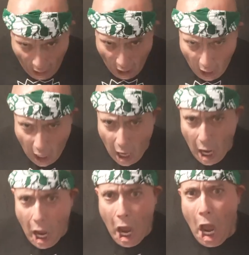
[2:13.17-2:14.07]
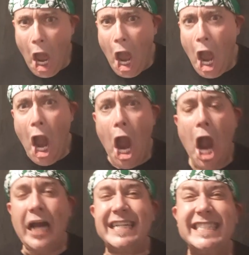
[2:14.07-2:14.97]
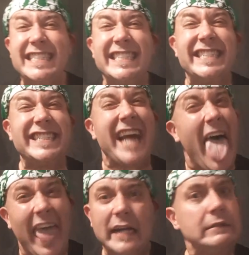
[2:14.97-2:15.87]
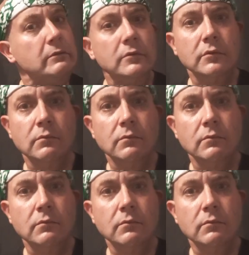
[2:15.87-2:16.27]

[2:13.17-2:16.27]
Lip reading: No one is speaking in this clip.